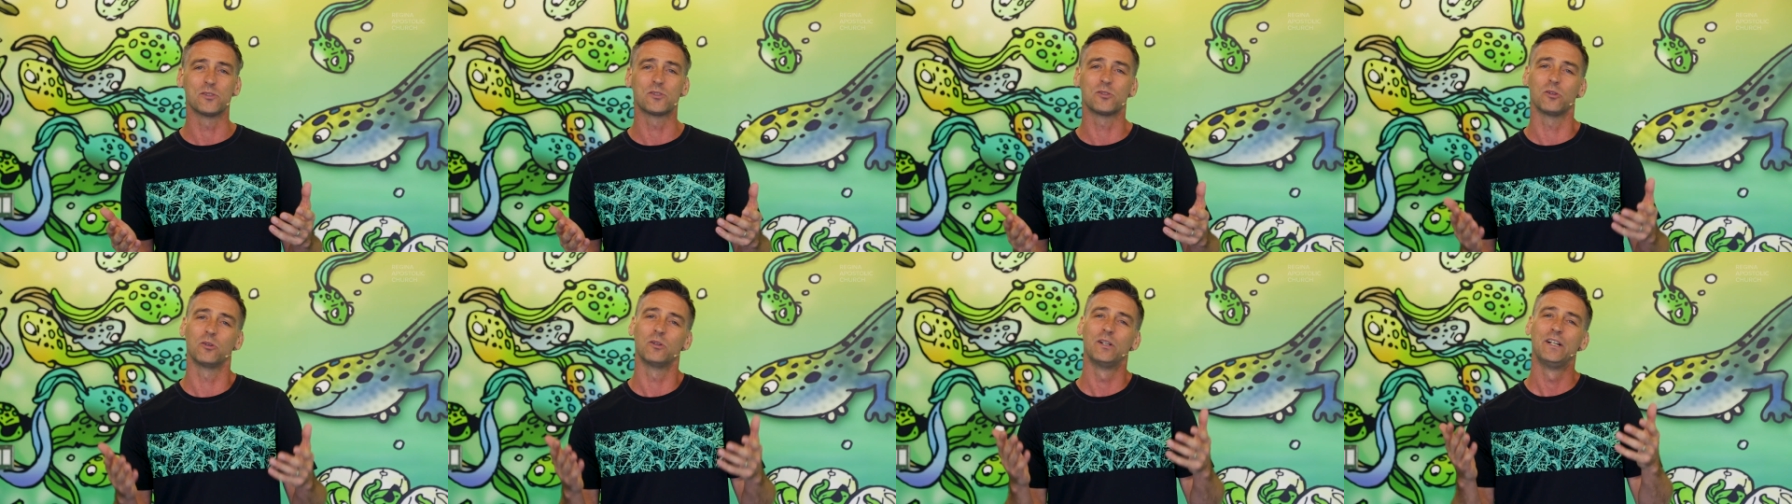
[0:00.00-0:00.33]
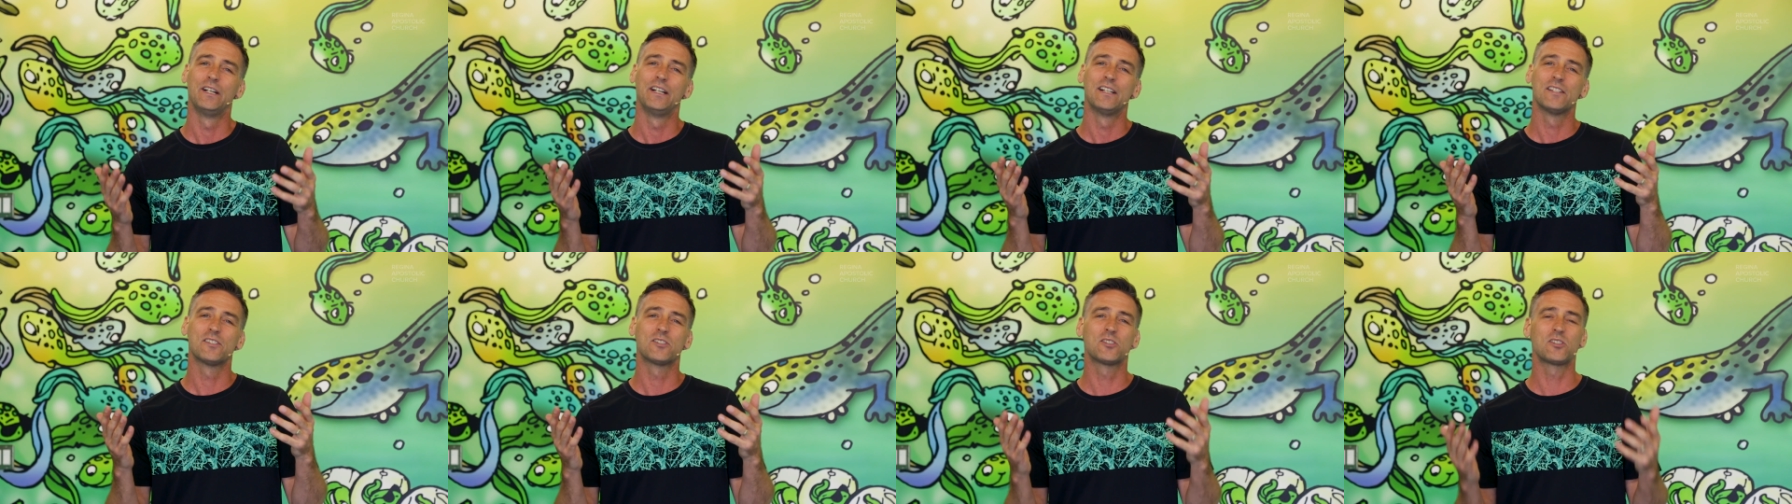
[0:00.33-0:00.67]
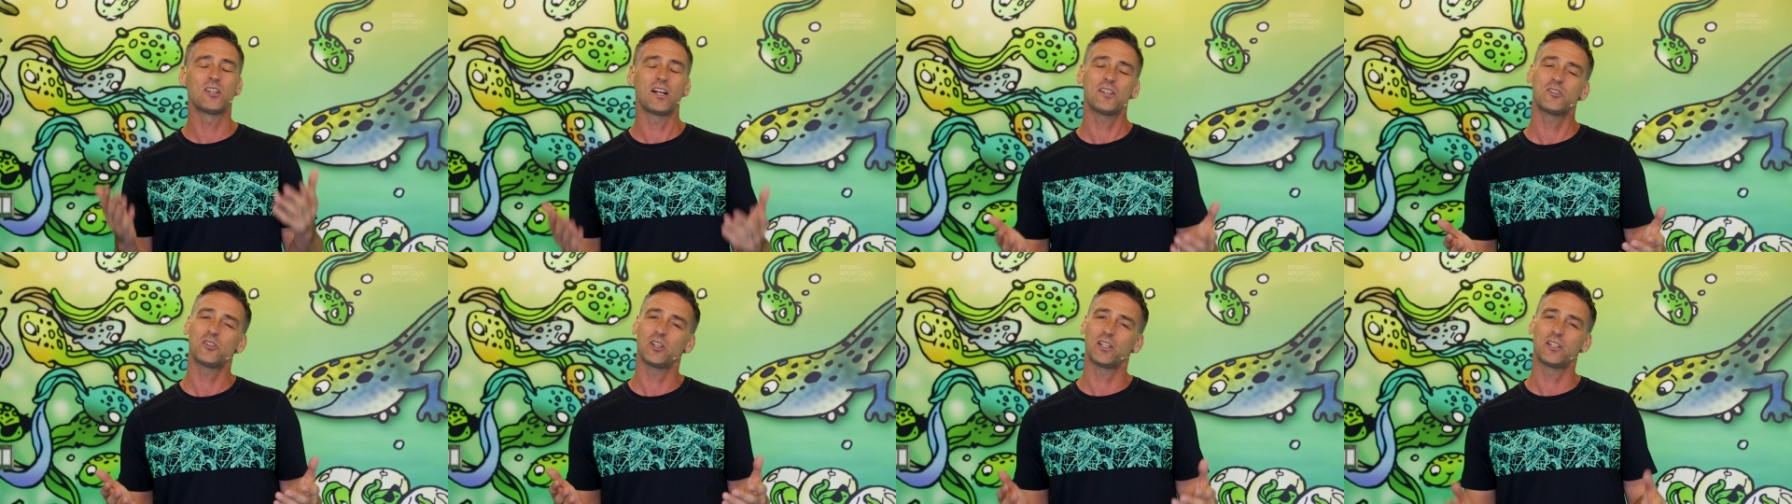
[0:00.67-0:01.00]
So,
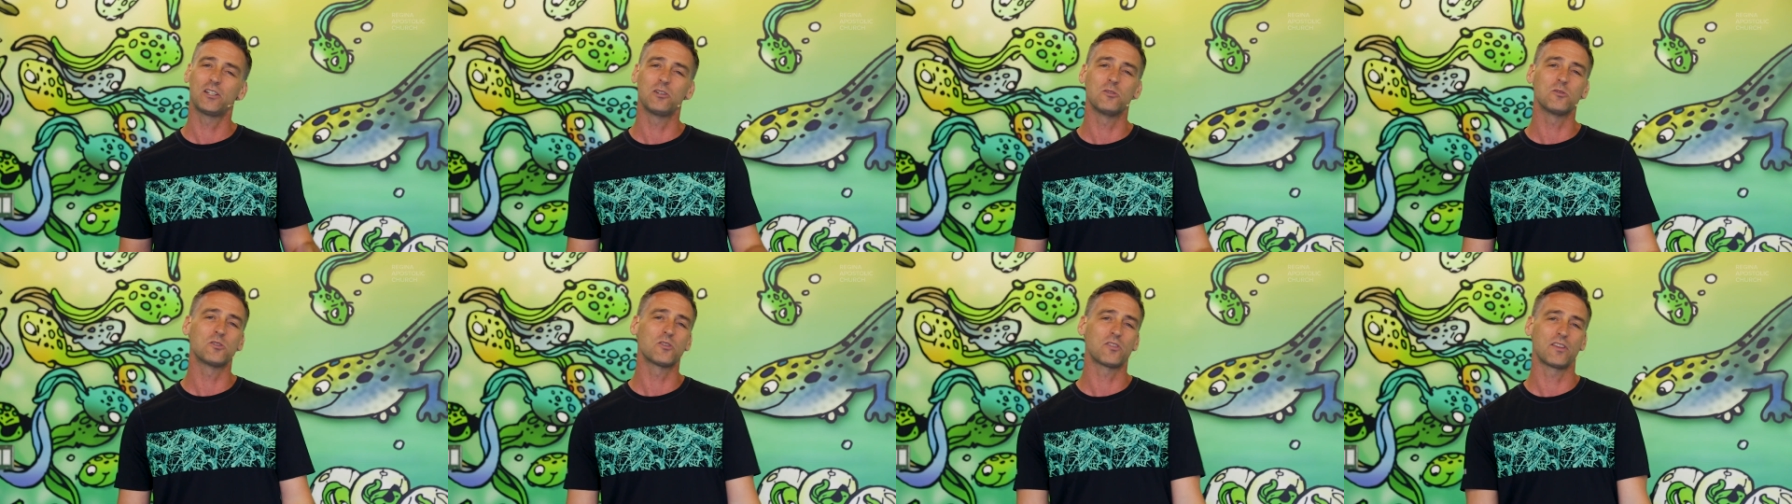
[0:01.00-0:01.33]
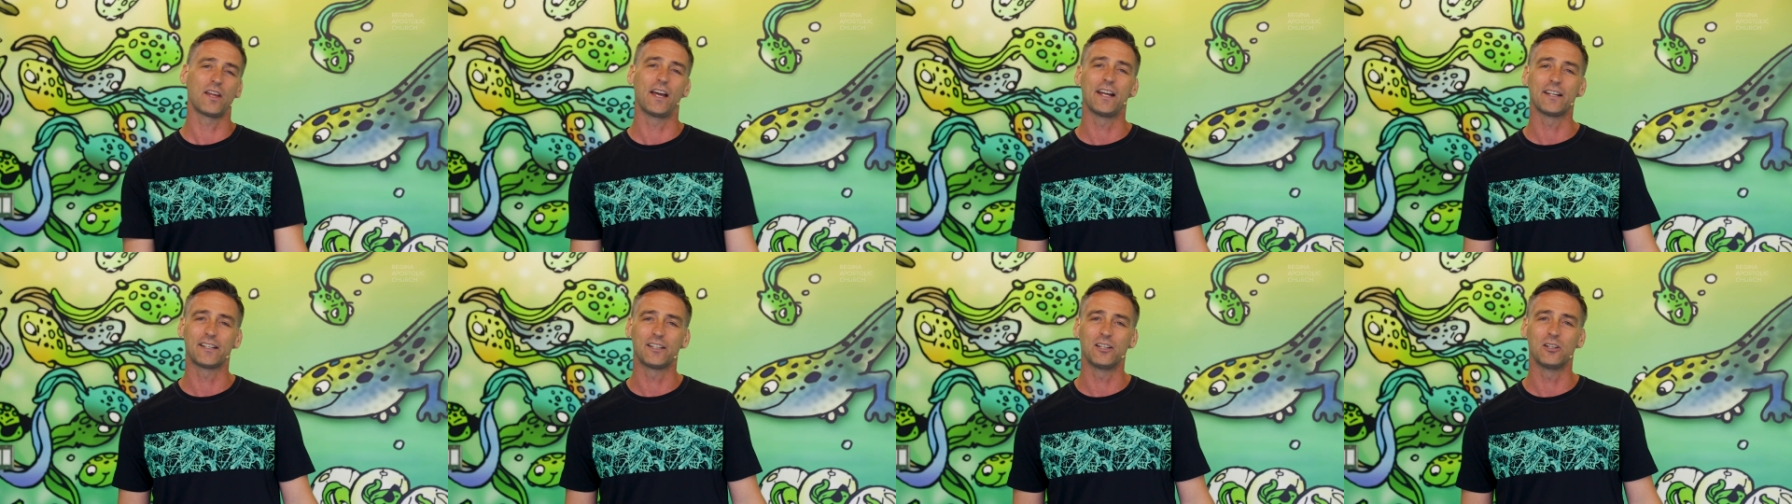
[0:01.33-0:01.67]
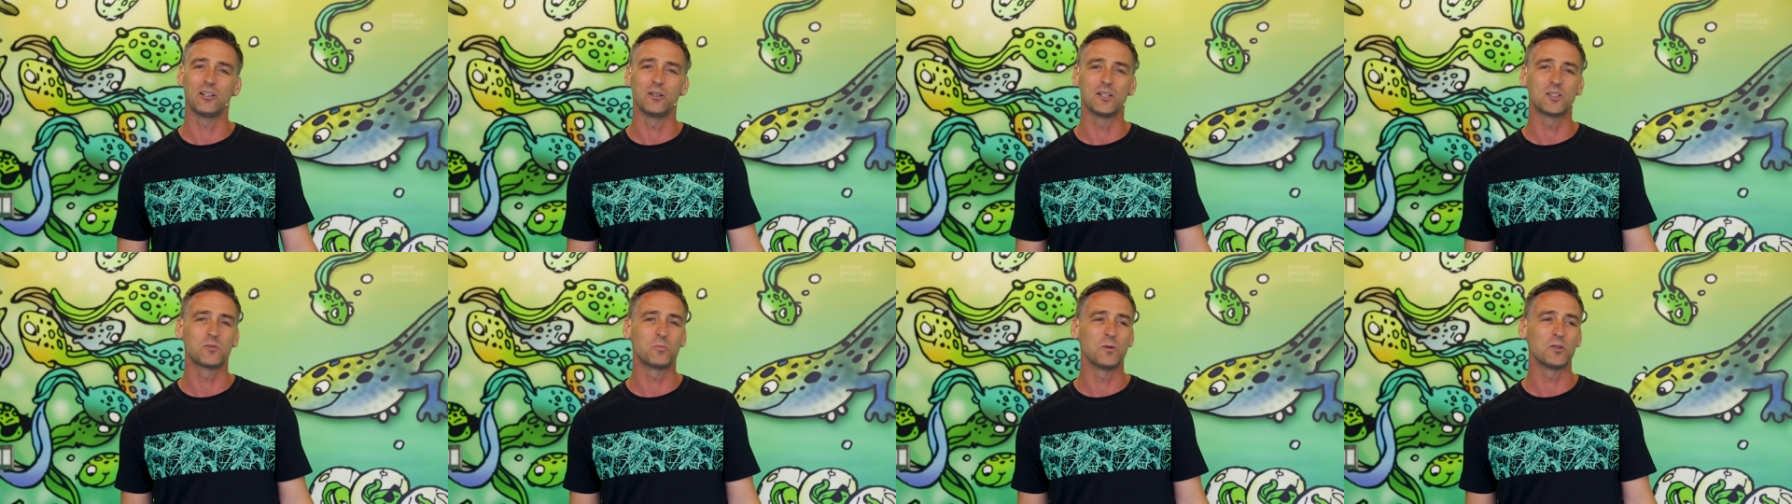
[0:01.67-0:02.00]
such a huge thank
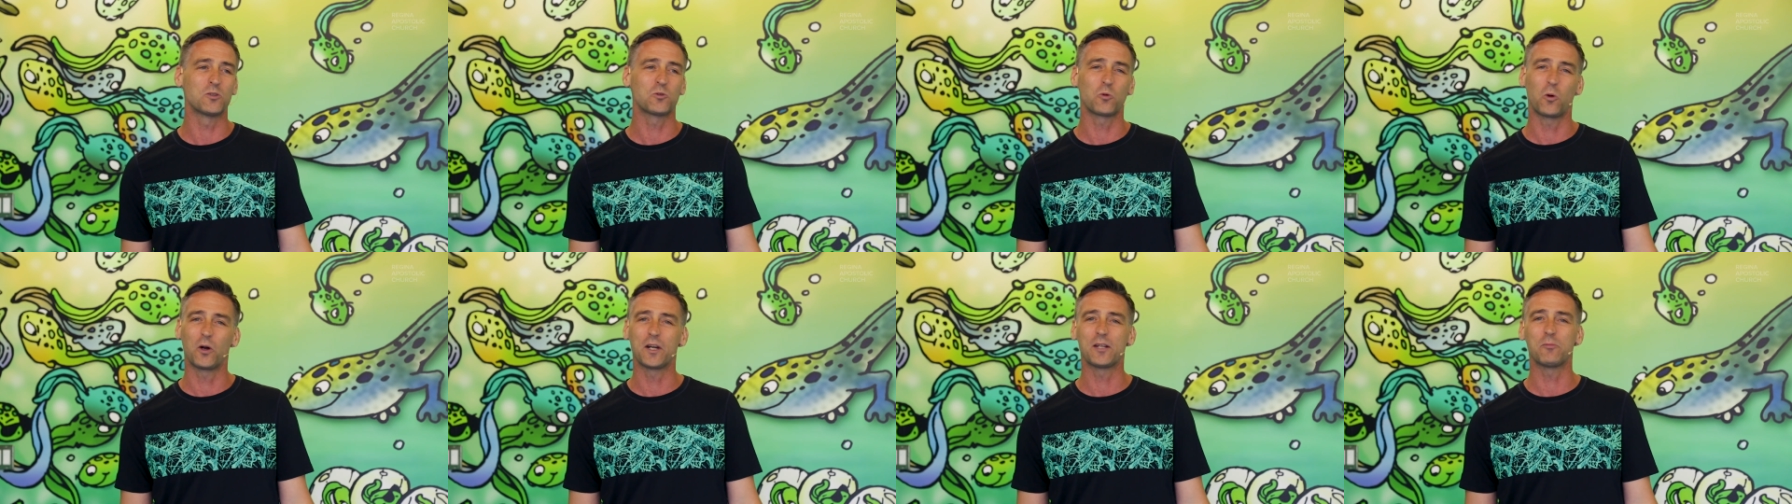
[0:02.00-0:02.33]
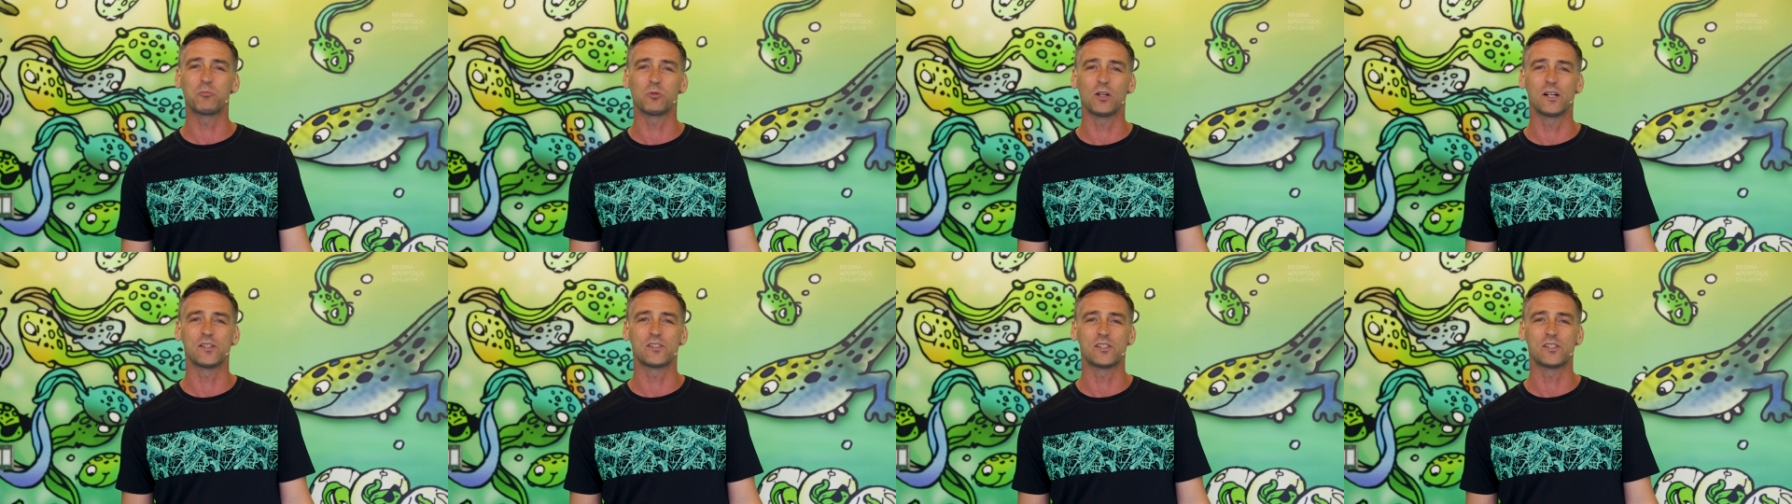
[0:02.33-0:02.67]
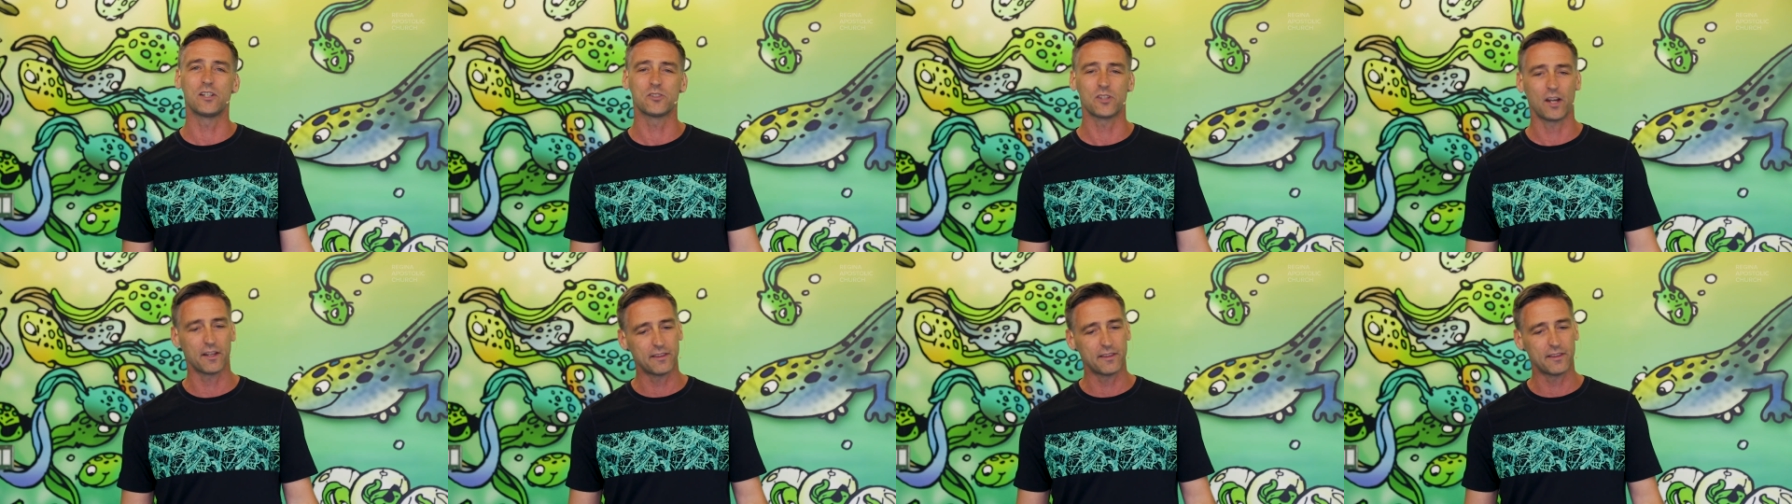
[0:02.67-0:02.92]
you. It's been 20 plus years.